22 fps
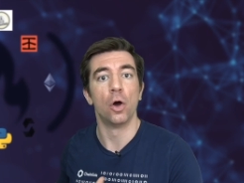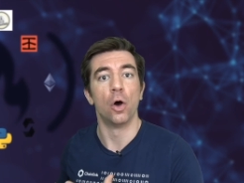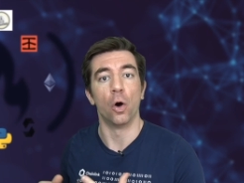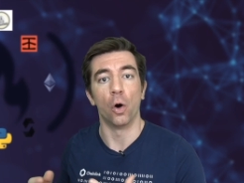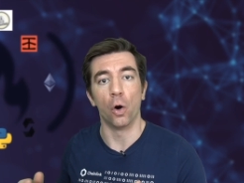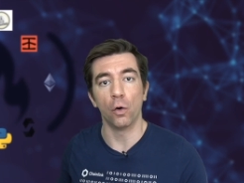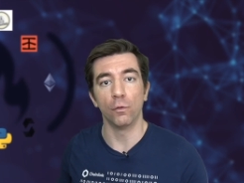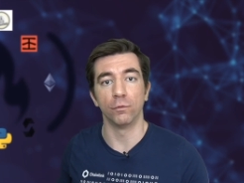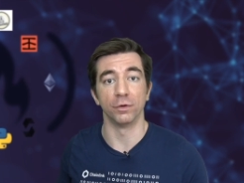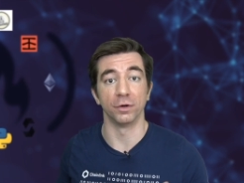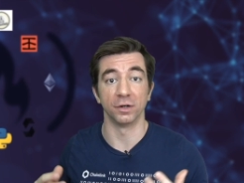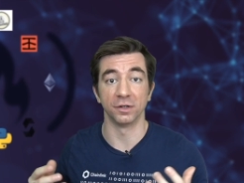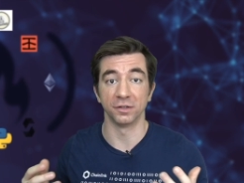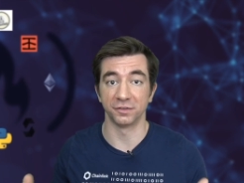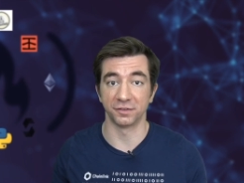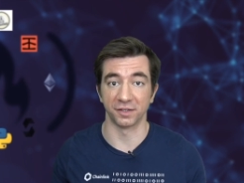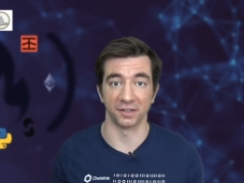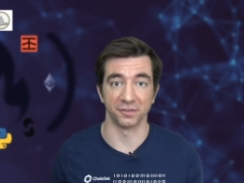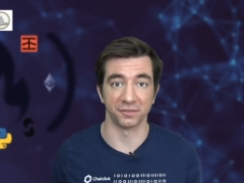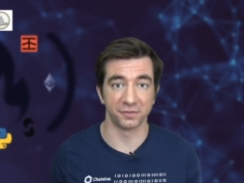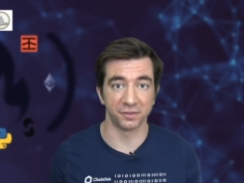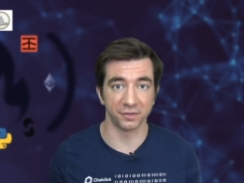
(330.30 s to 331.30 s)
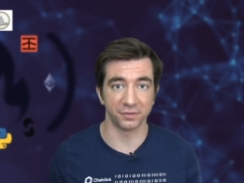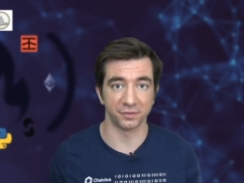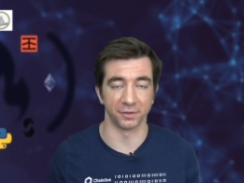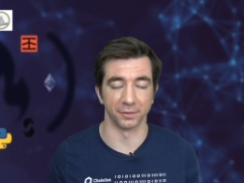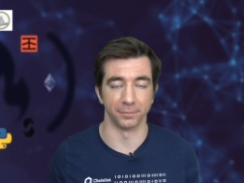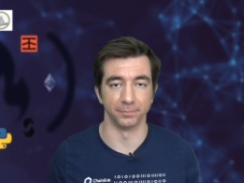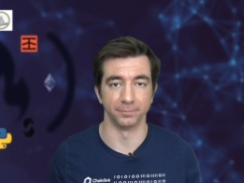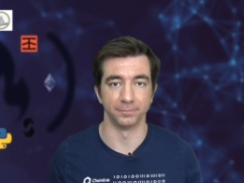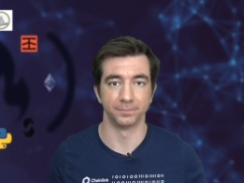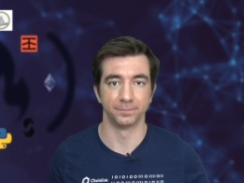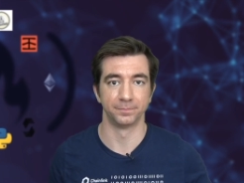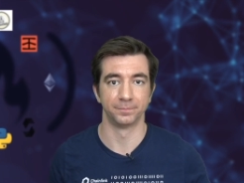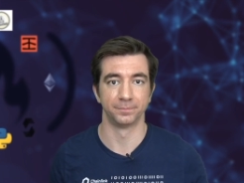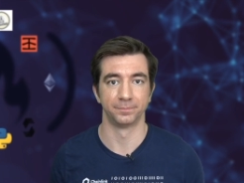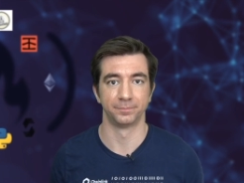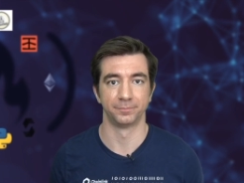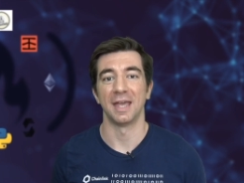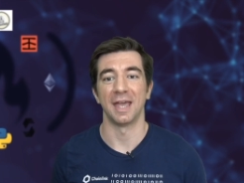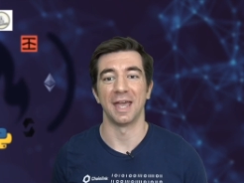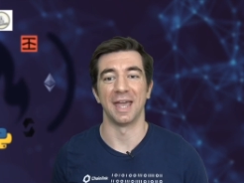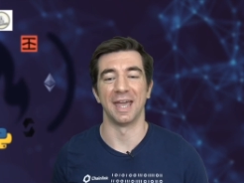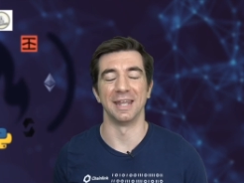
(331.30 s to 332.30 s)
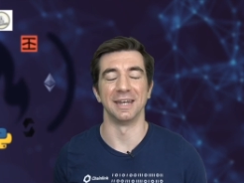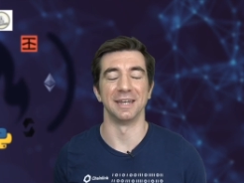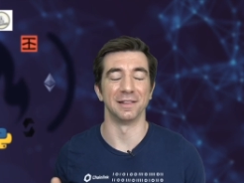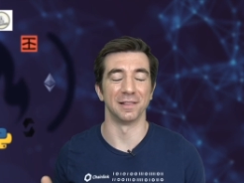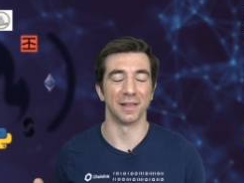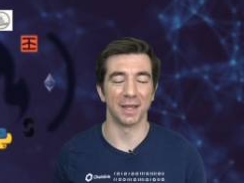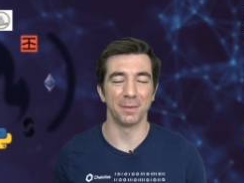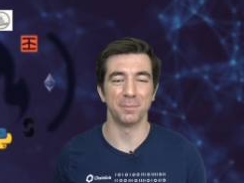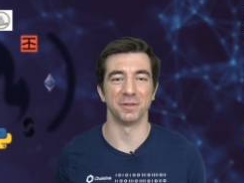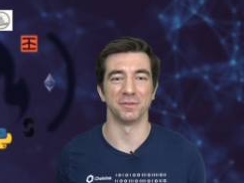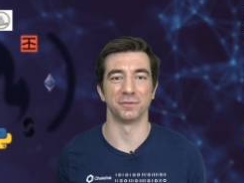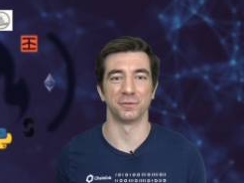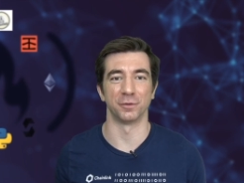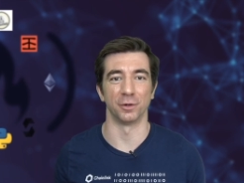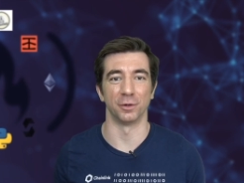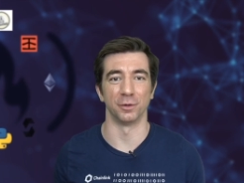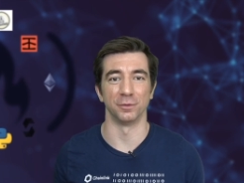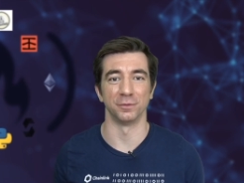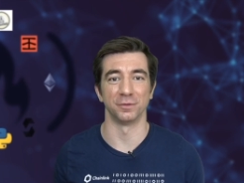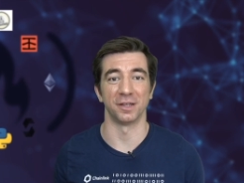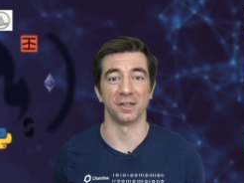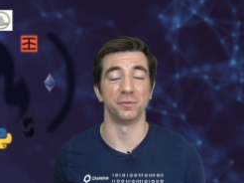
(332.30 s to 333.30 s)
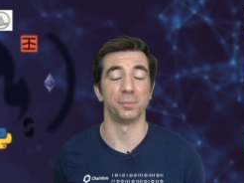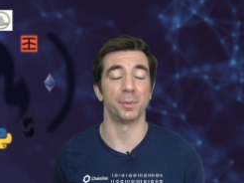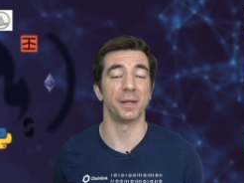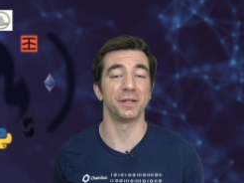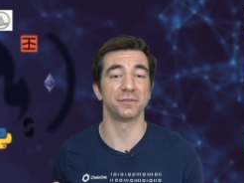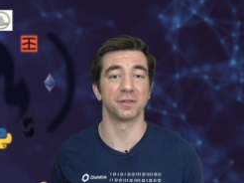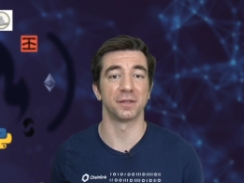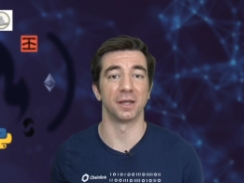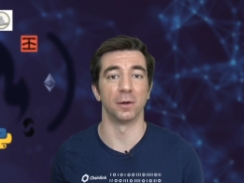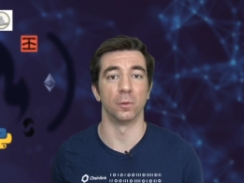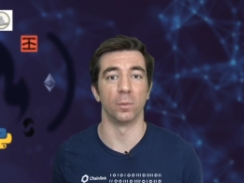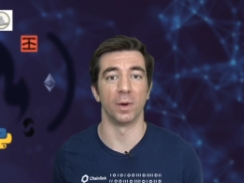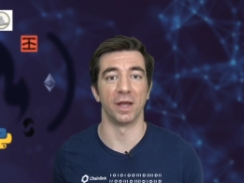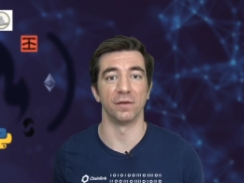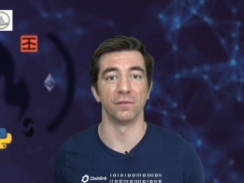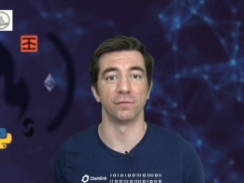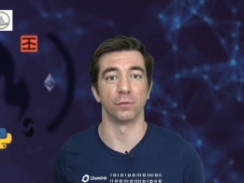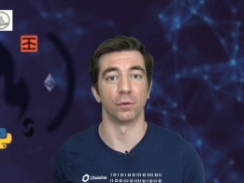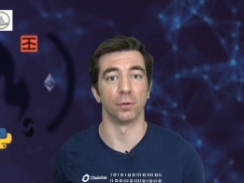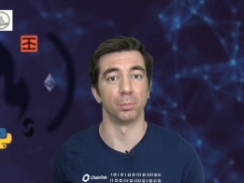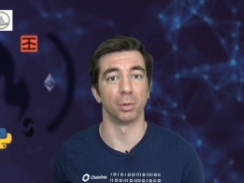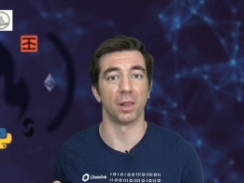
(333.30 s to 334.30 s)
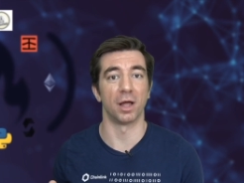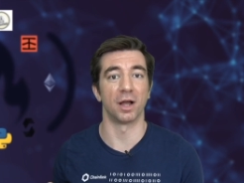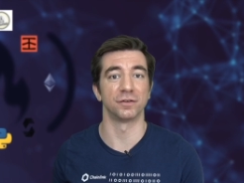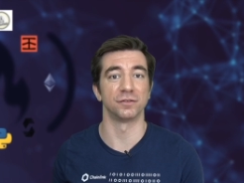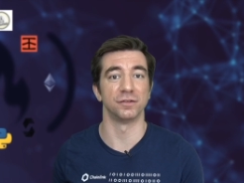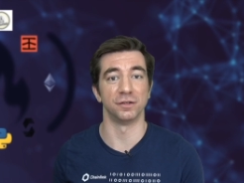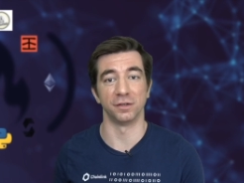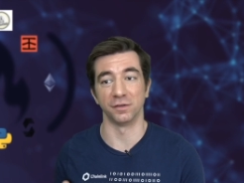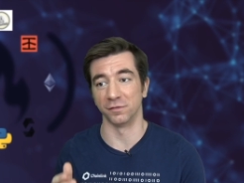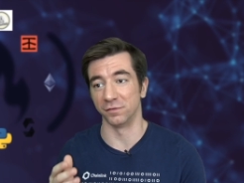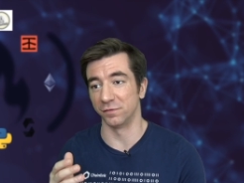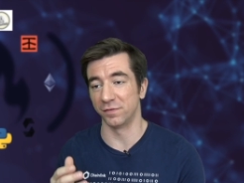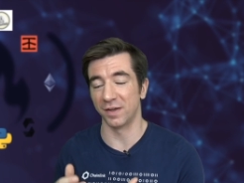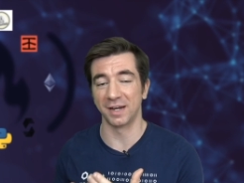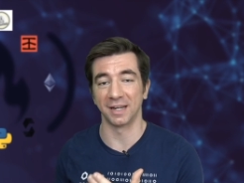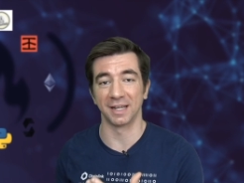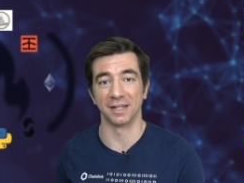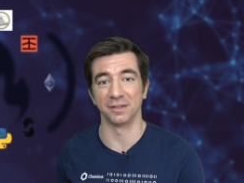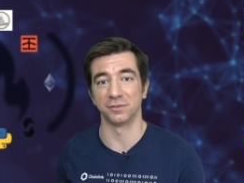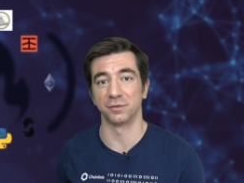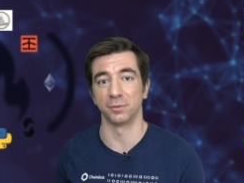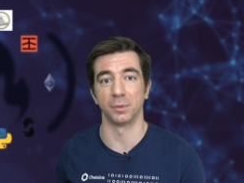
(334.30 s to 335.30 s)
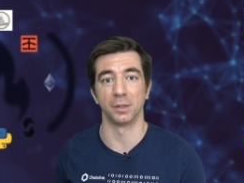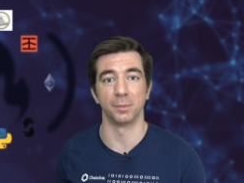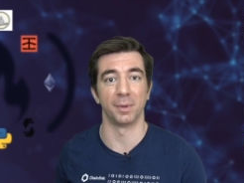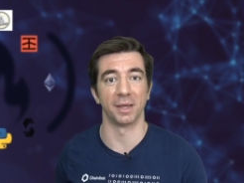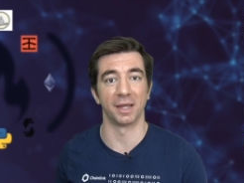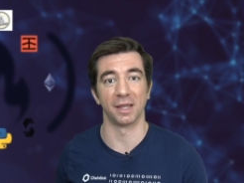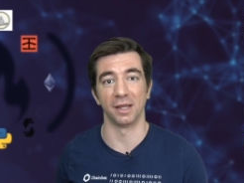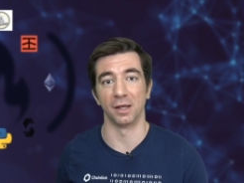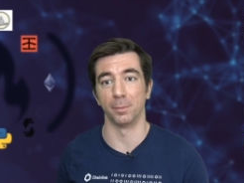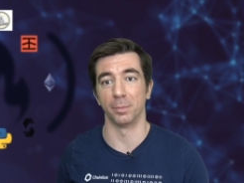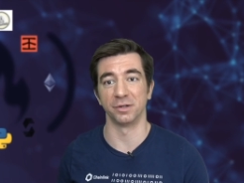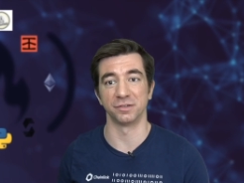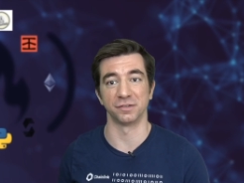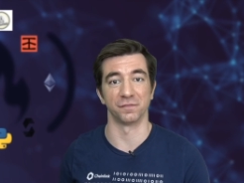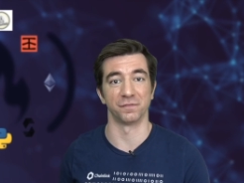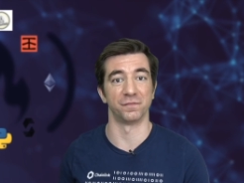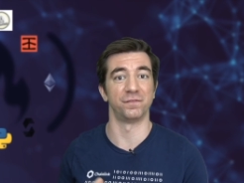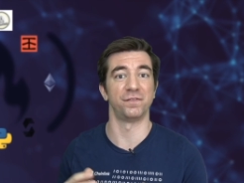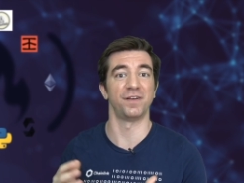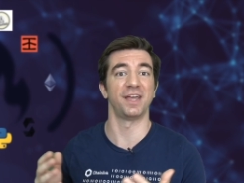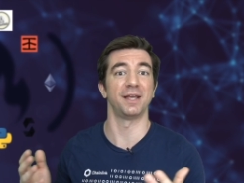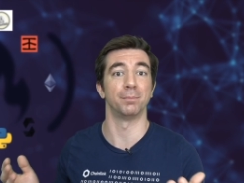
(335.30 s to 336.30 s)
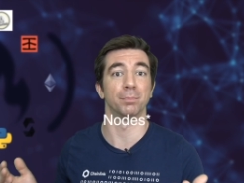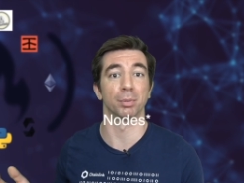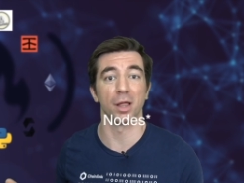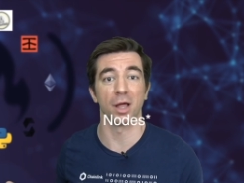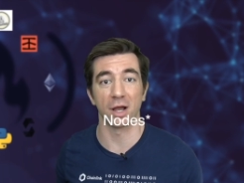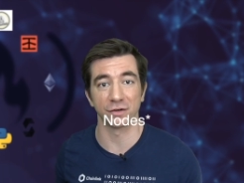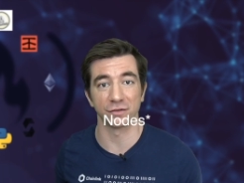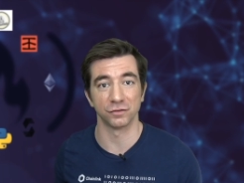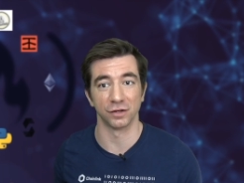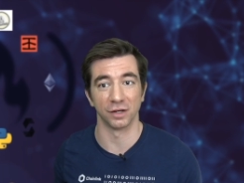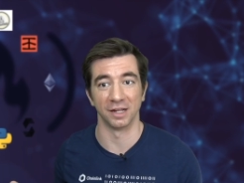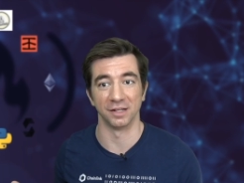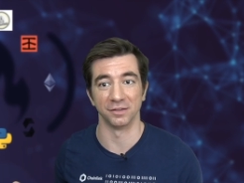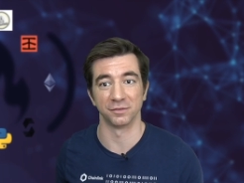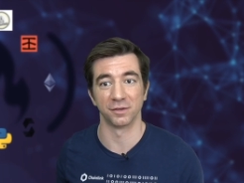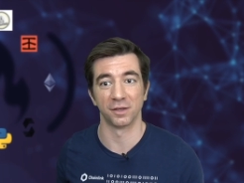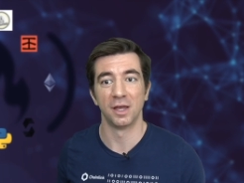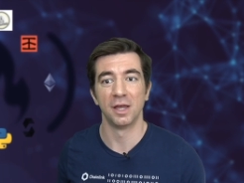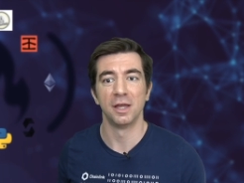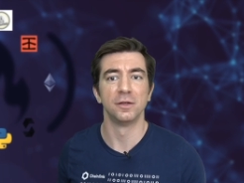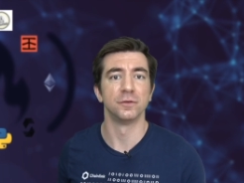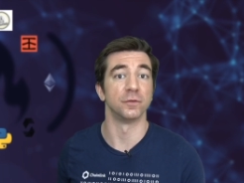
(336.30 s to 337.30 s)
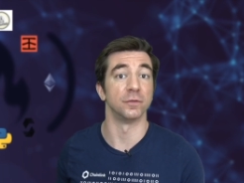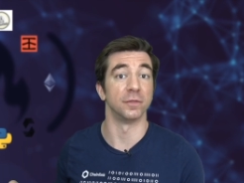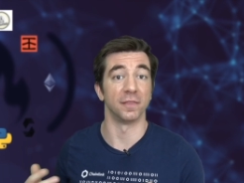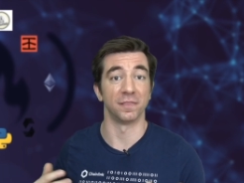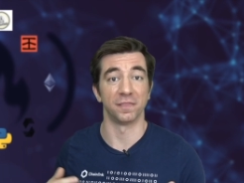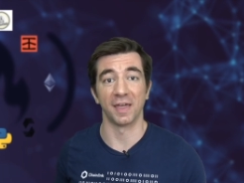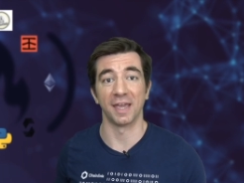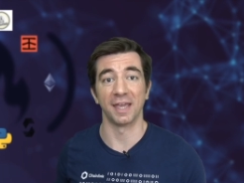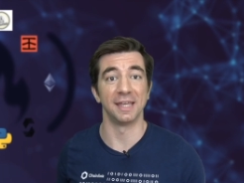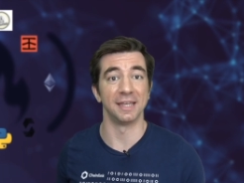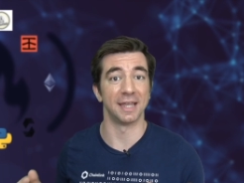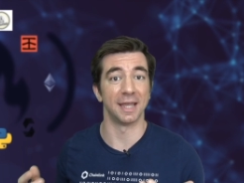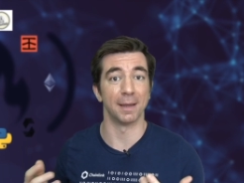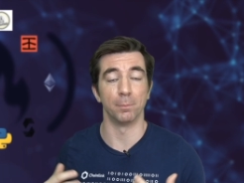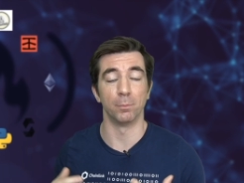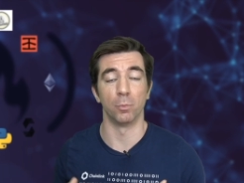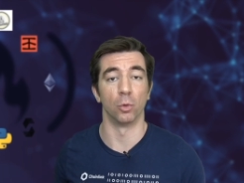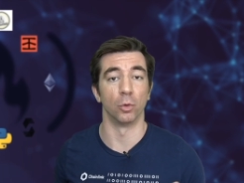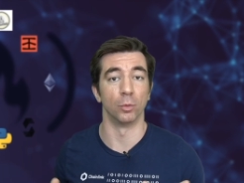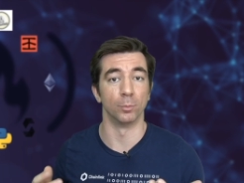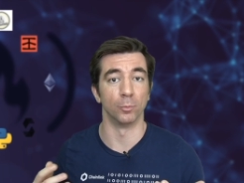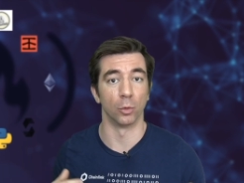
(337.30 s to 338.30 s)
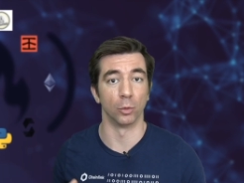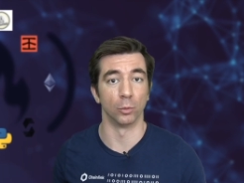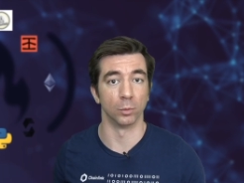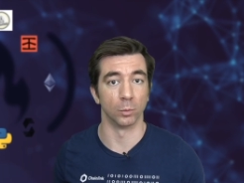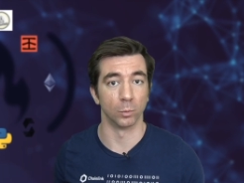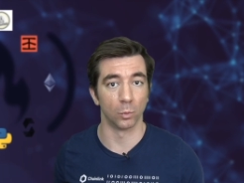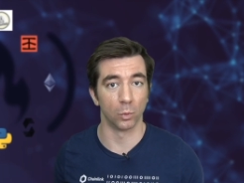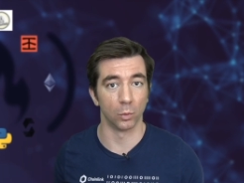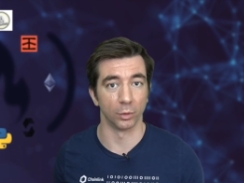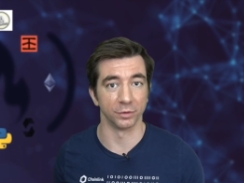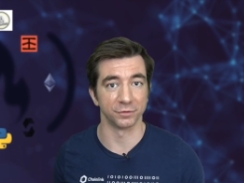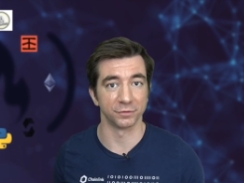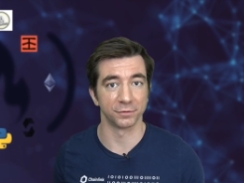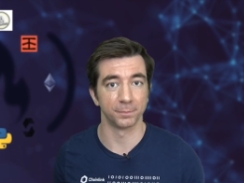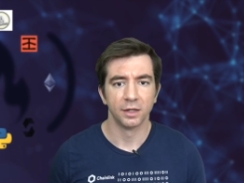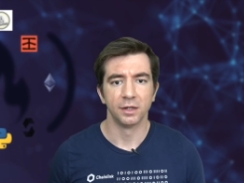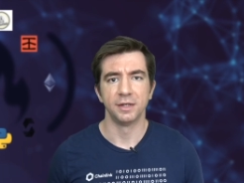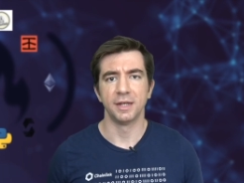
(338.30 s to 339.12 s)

over said system. And in layman's terms, it's basically a way for a blockchain to defend against somebody making a bunch of fake blockchains so that they can get more and more rewards.